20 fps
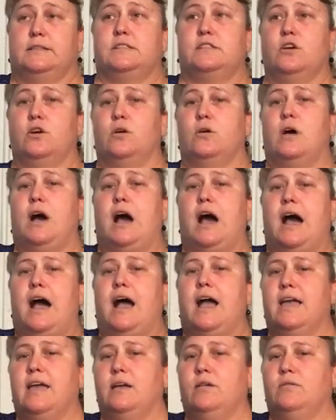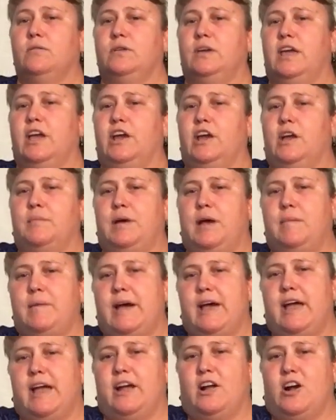So I carry my
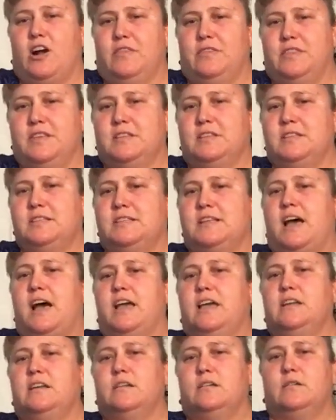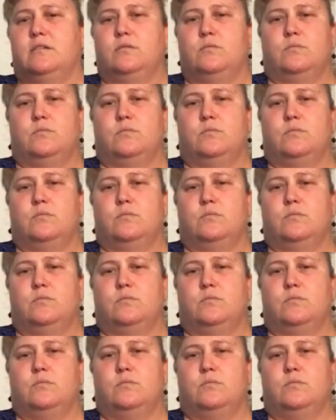bag on this side,